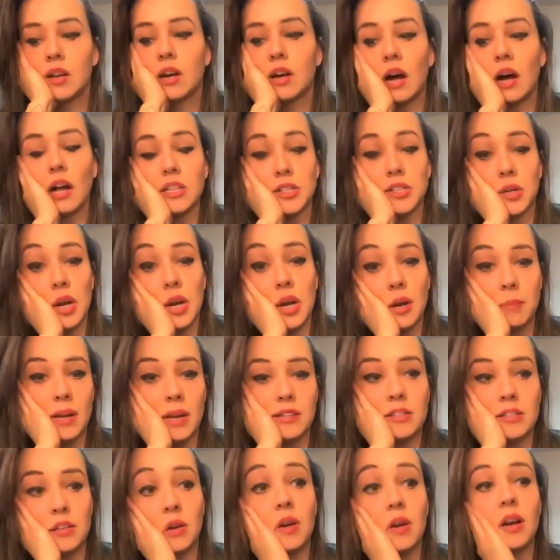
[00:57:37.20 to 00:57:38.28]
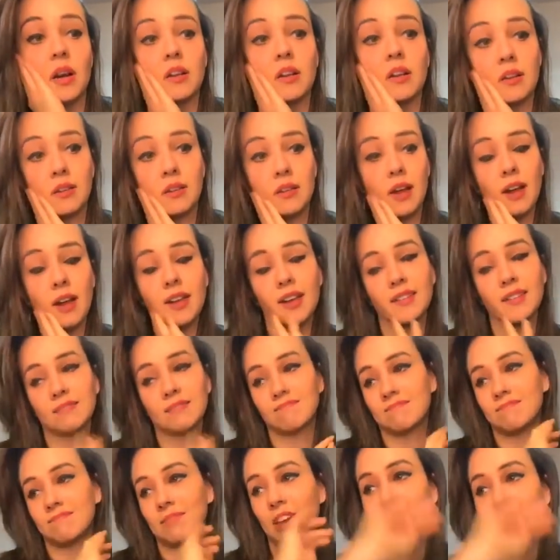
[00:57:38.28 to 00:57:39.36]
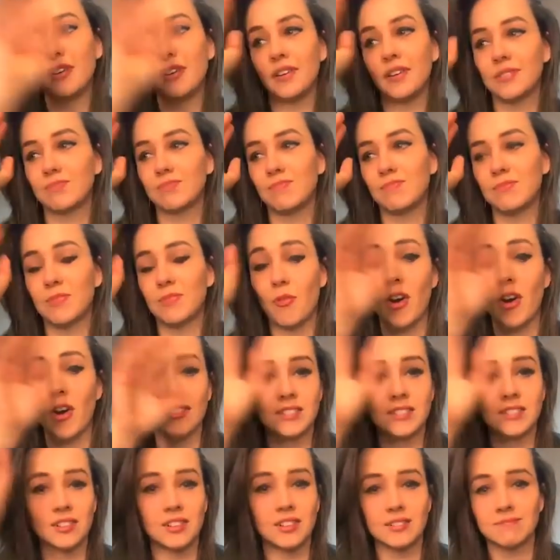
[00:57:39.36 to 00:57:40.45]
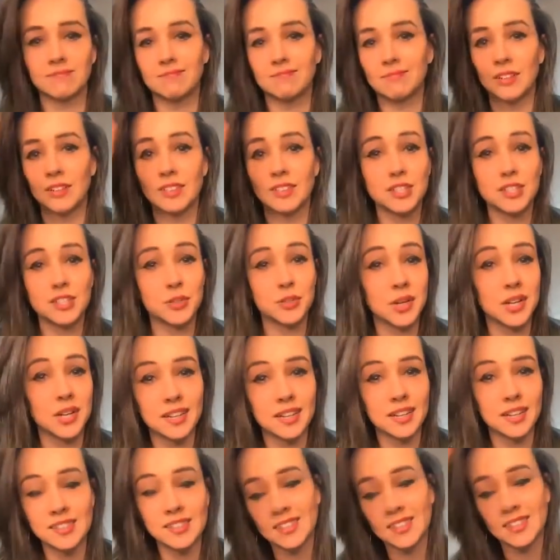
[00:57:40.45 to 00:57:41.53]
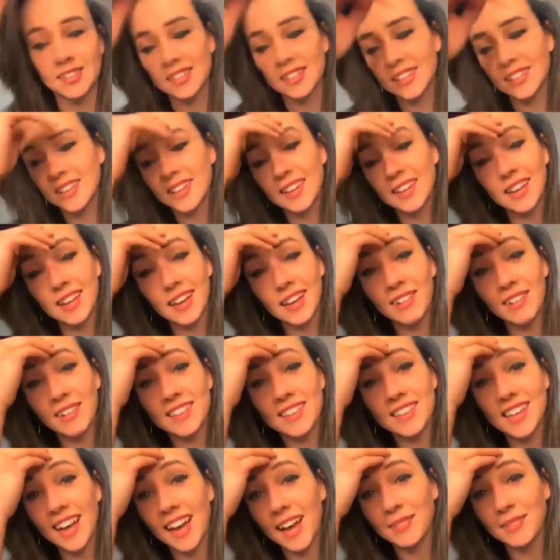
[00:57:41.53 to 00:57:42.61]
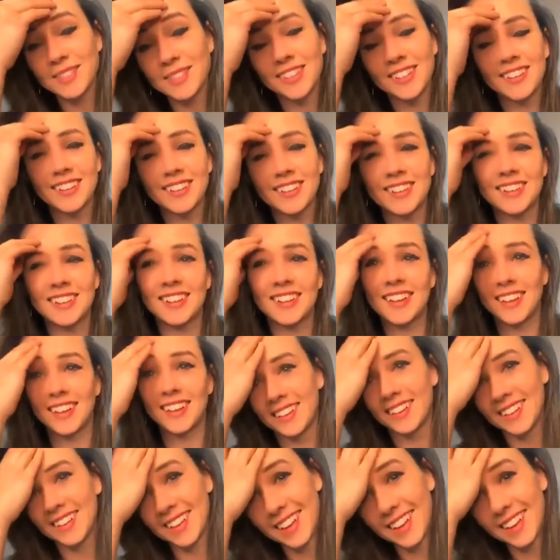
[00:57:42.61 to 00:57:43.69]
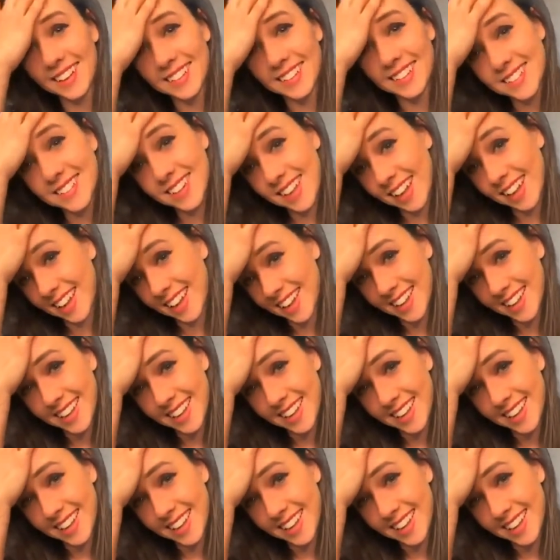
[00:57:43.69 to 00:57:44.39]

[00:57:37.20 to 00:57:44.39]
Also here in Mexico, and I can hear reggaeton on the streets every time. So it's okay.